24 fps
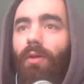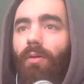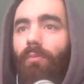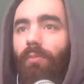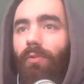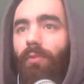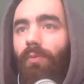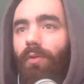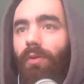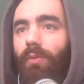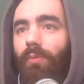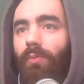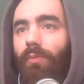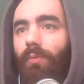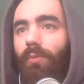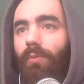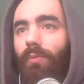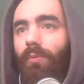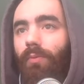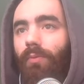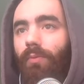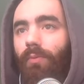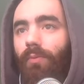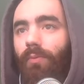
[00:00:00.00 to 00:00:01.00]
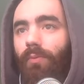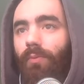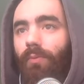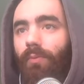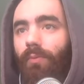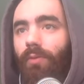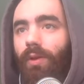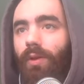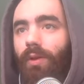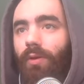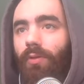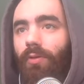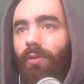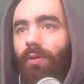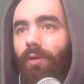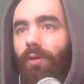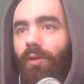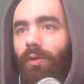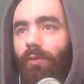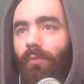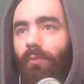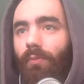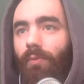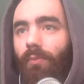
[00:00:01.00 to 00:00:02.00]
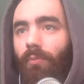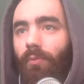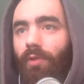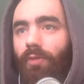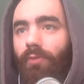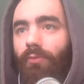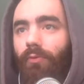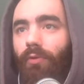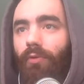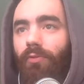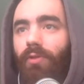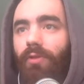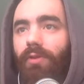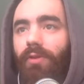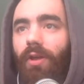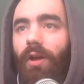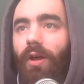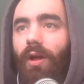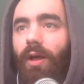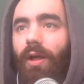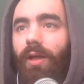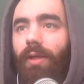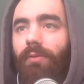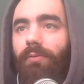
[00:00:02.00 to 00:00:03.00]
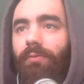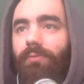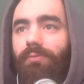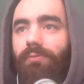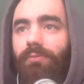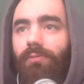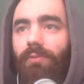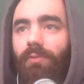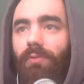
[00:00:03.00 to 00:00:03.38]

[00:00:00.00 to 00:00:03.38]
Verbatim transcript: but we, we We know that when we throw the die,